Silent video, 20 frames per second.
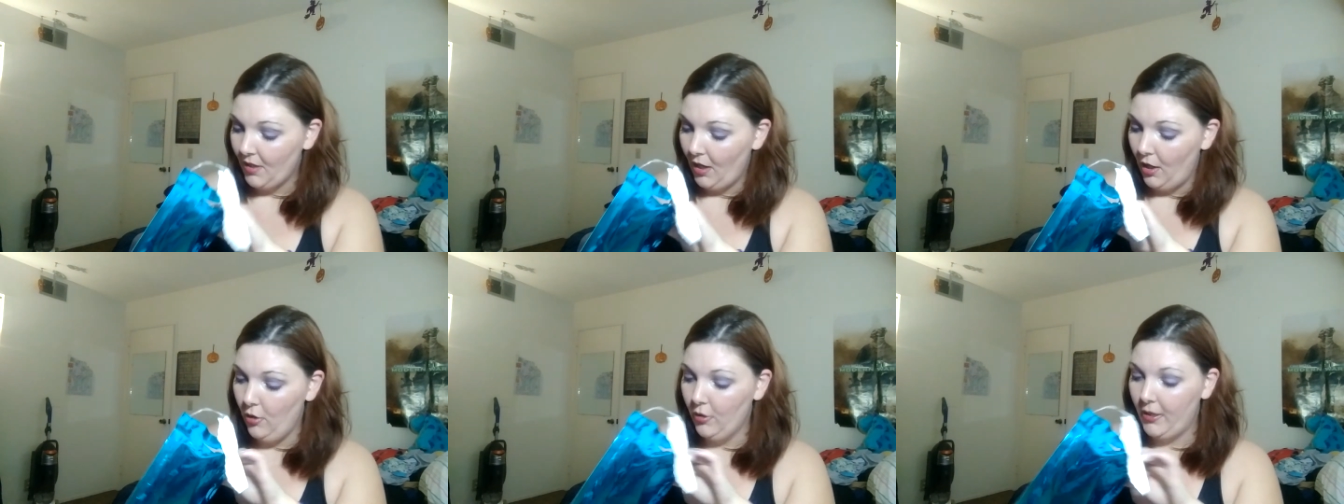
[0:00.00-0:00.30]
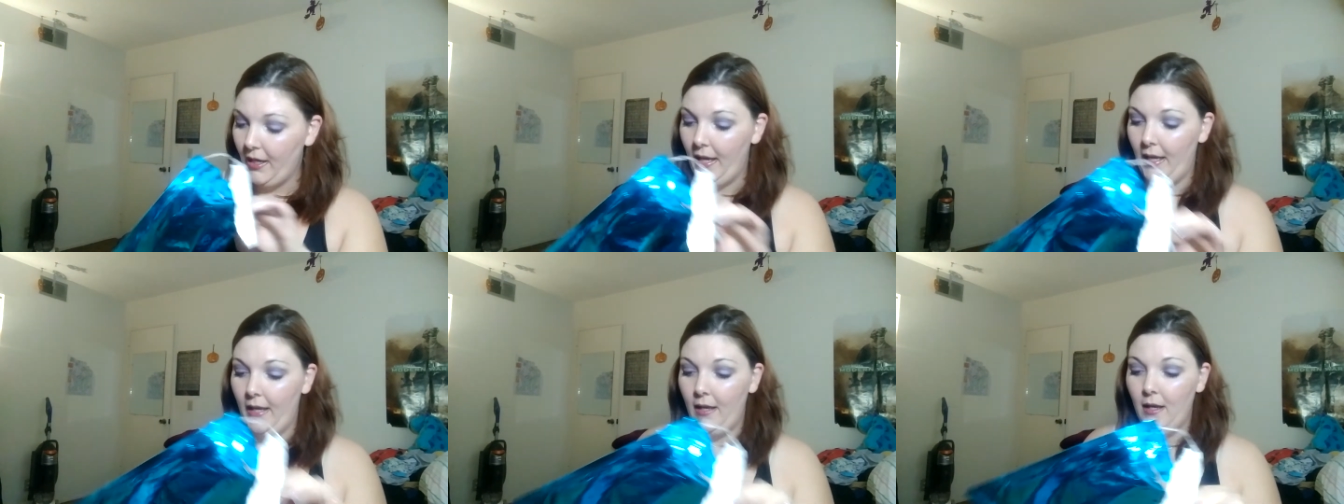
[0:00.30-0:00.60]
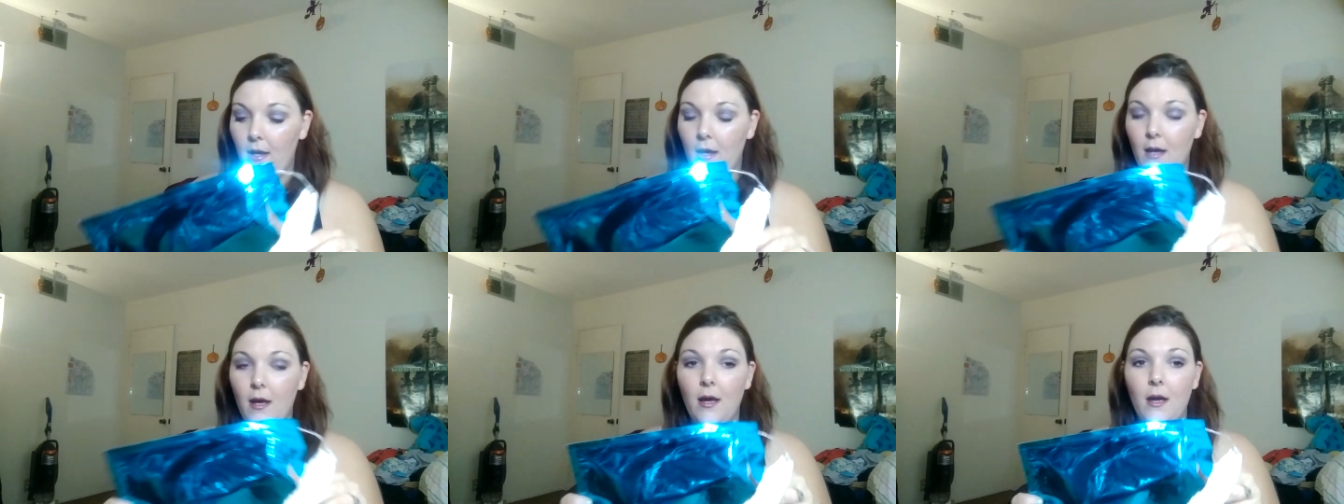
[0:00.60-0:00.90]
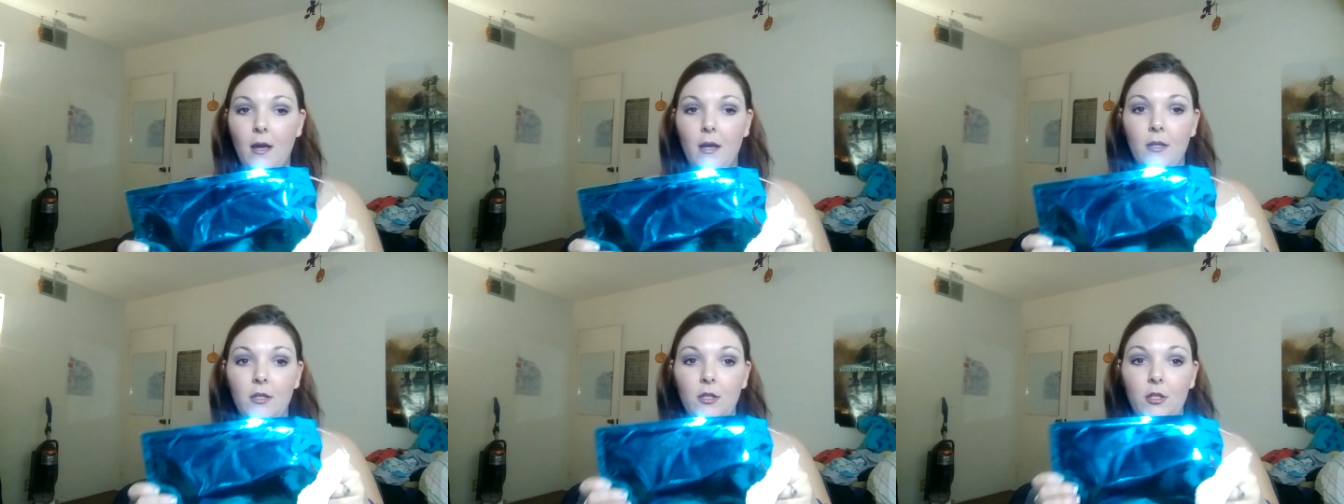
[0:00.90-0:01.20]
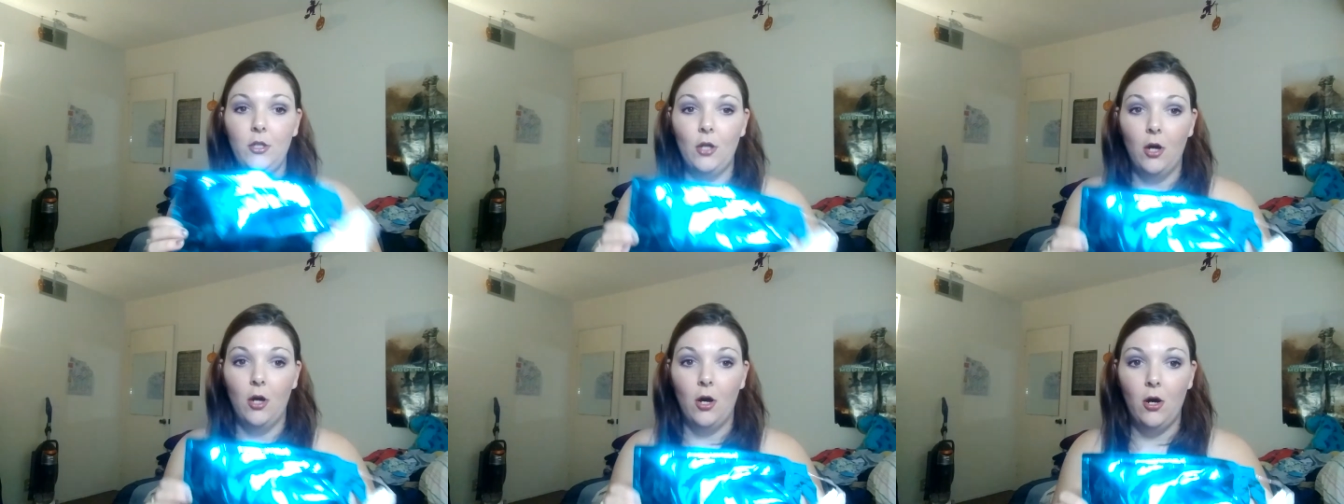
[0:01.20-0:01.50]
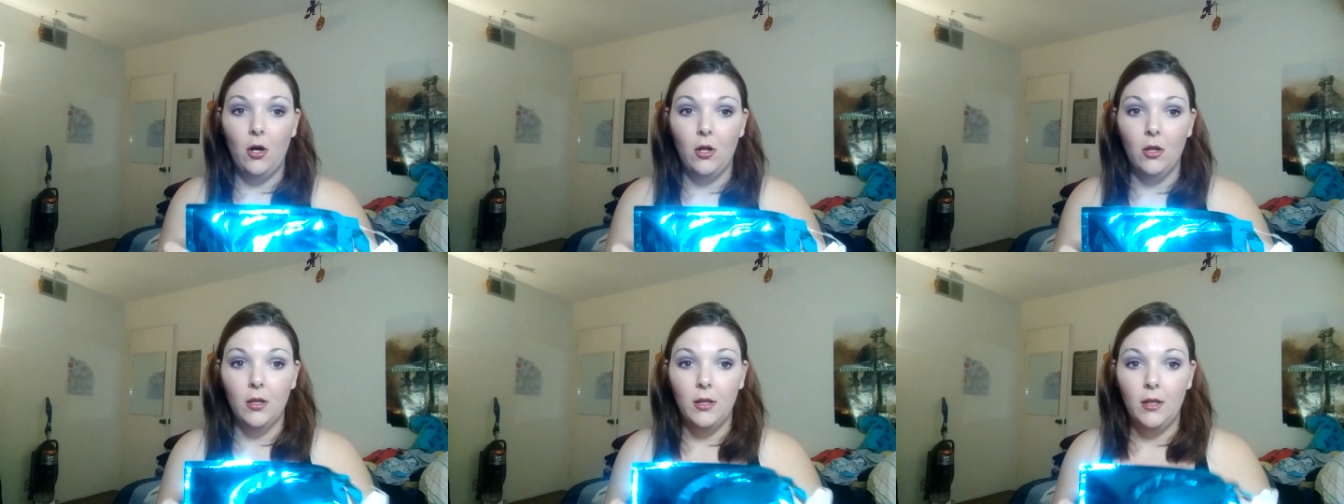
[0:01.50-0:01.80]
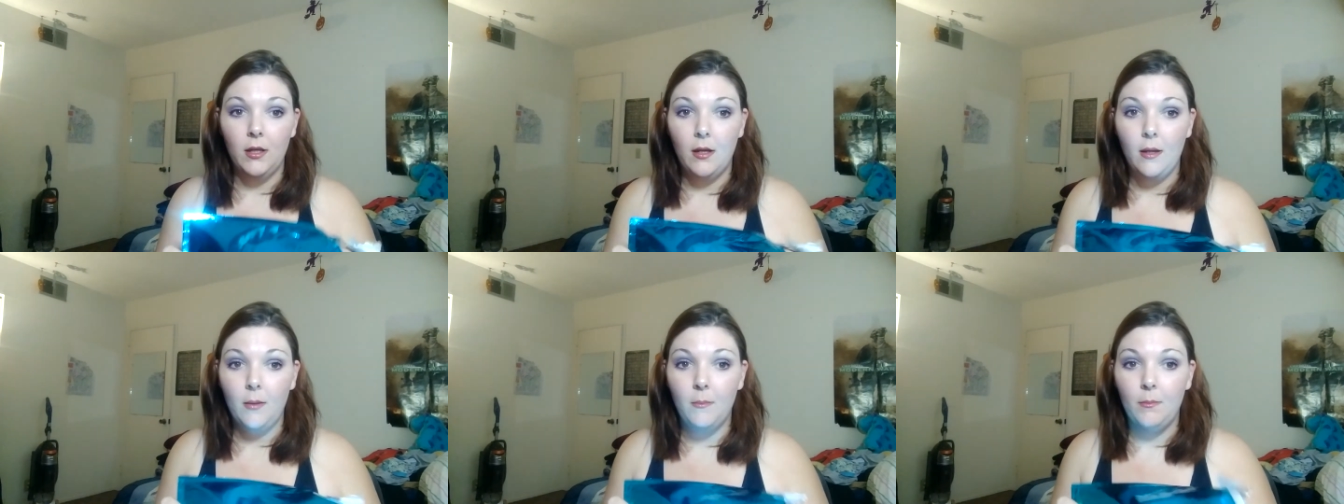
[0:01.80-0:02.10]
okay y'all
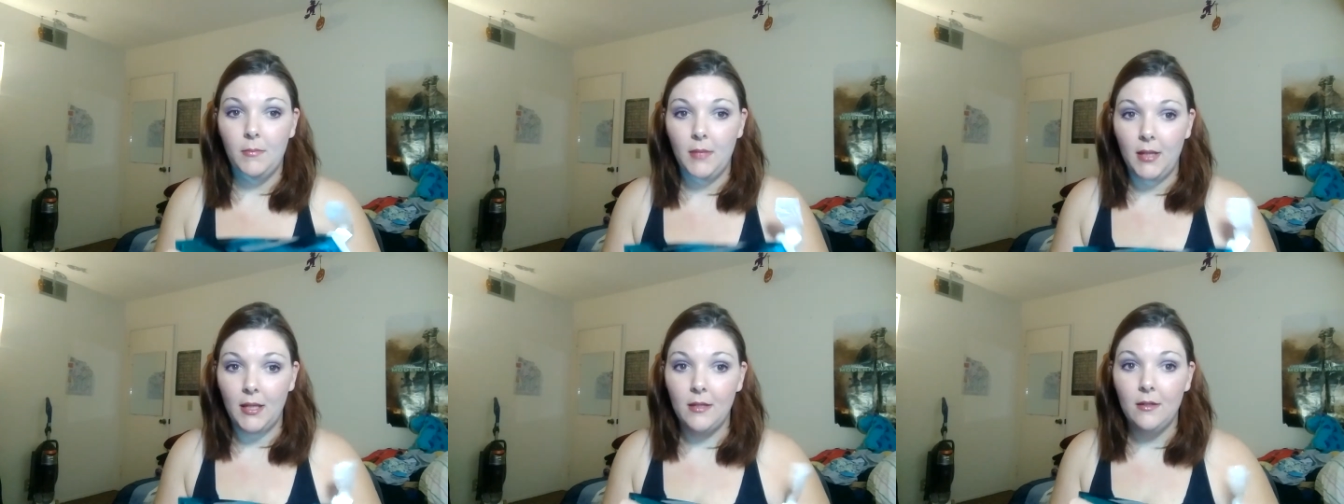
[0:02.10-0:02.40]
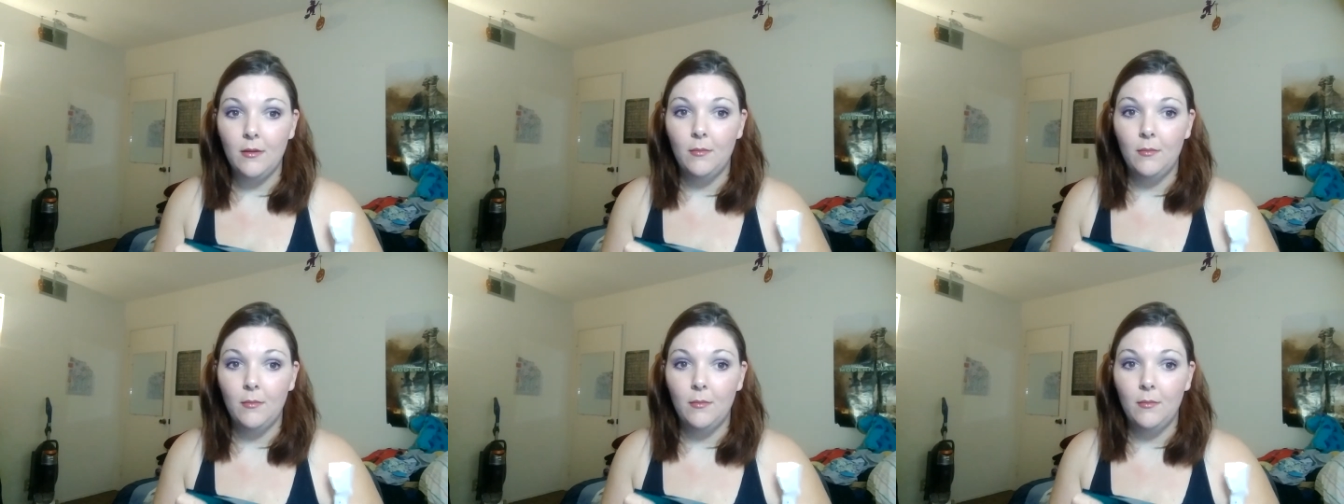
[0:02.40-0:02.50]
Mint